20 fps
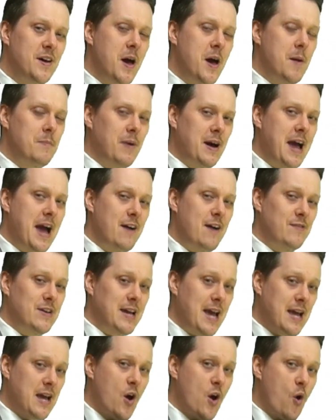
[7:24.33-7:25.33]
by having
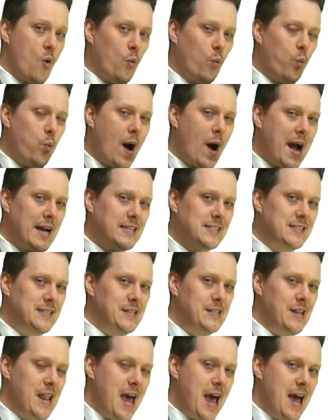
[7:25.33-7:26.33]
a waxy
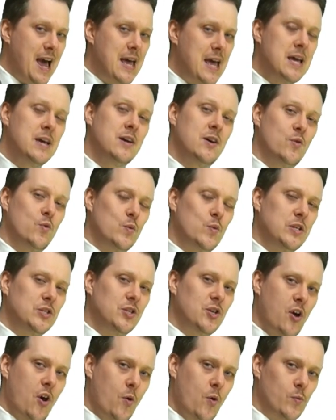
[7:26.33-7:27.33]
layer which
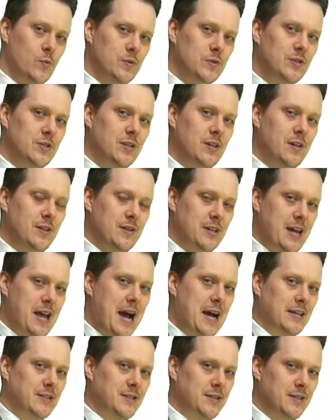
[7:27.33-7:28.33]
coats the
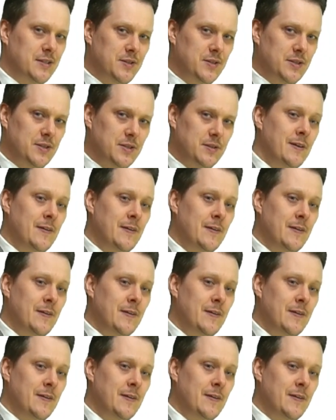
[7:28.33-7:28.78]
cactus.